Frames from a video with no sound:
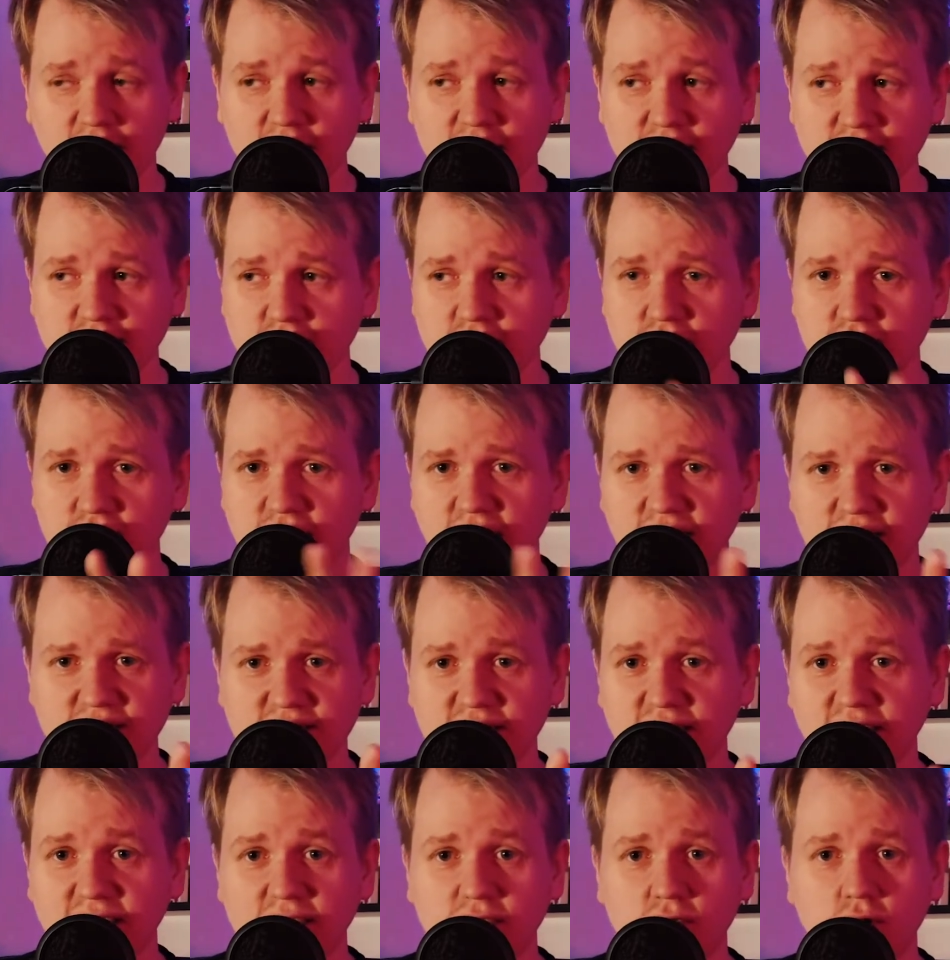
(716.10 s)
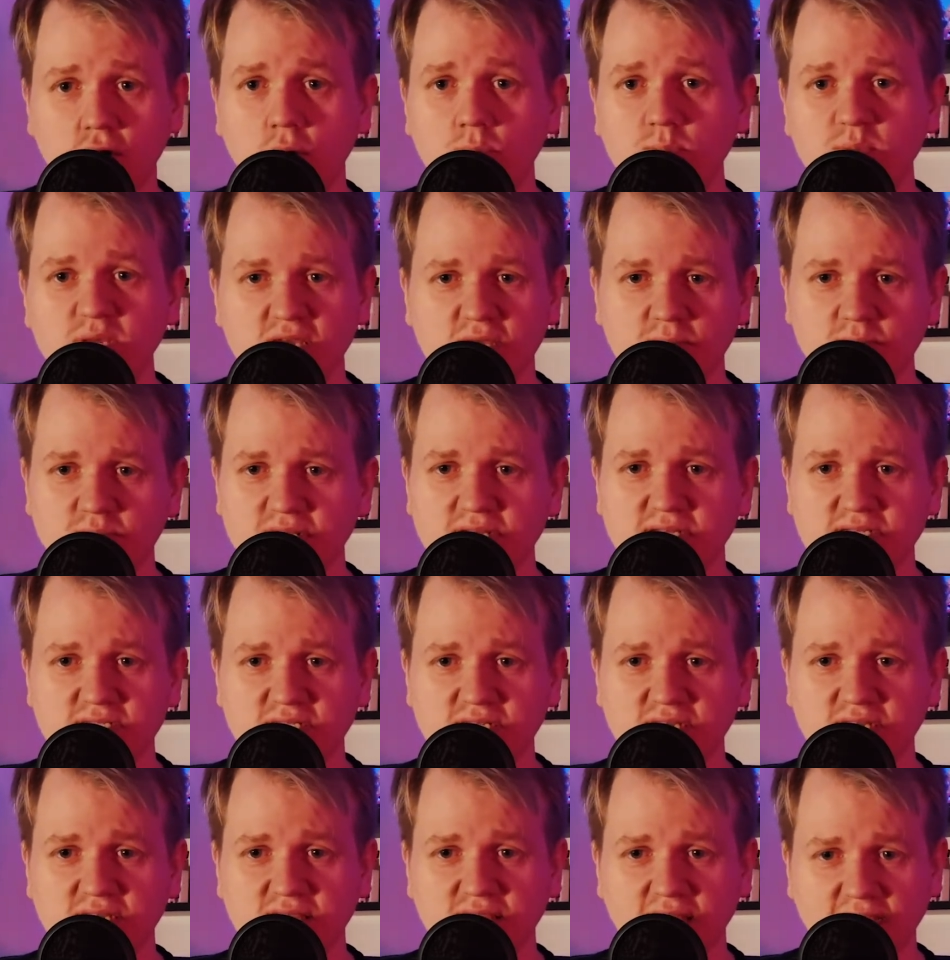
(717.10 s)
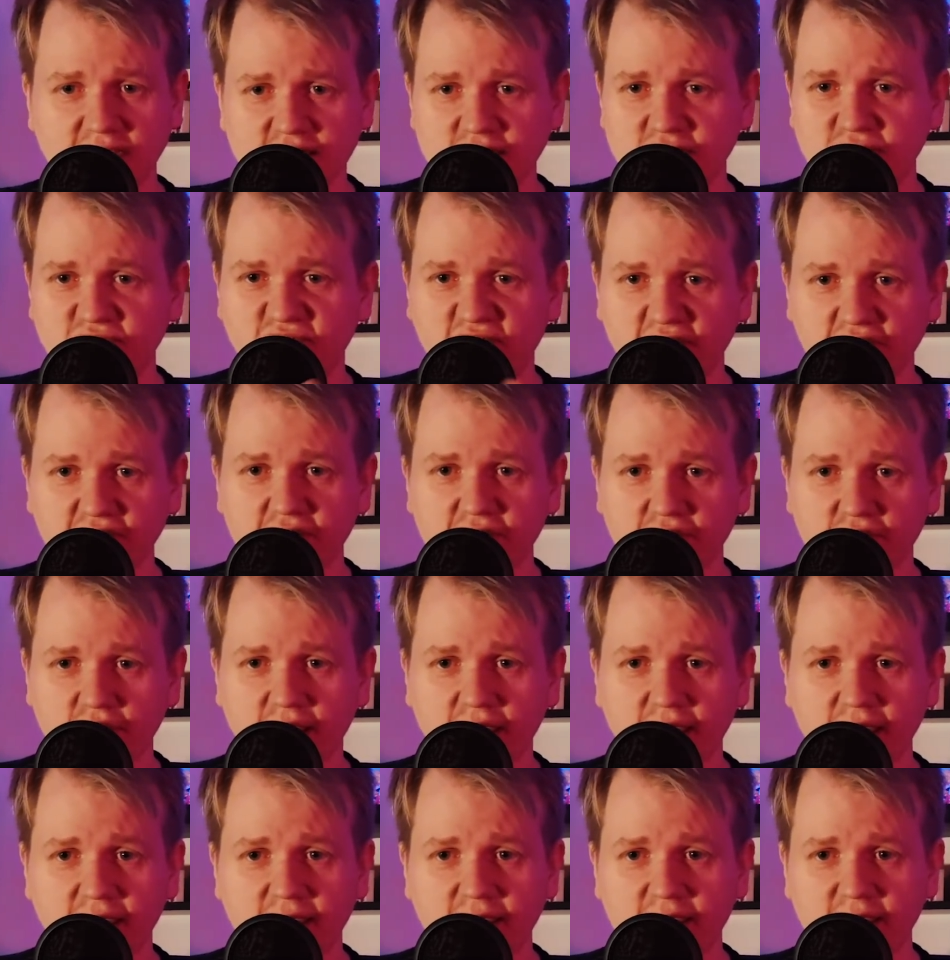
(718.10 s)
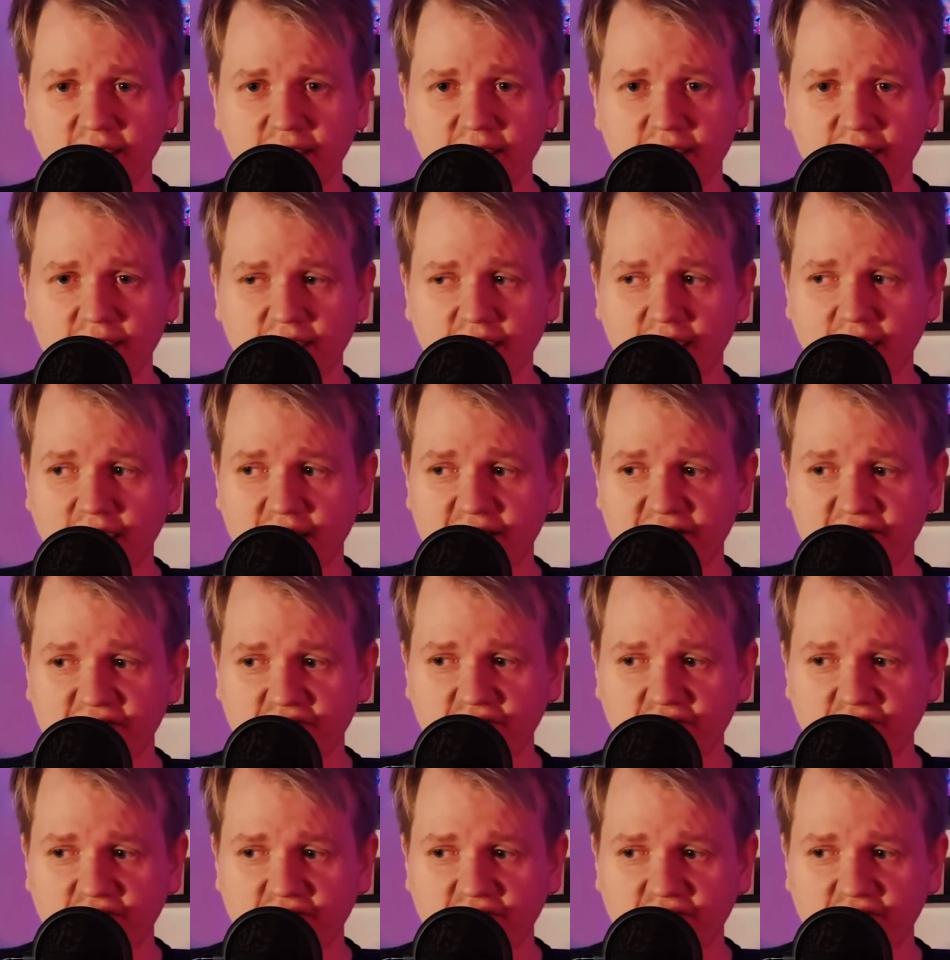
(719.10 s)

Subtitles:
you get a copy ability that is very rare and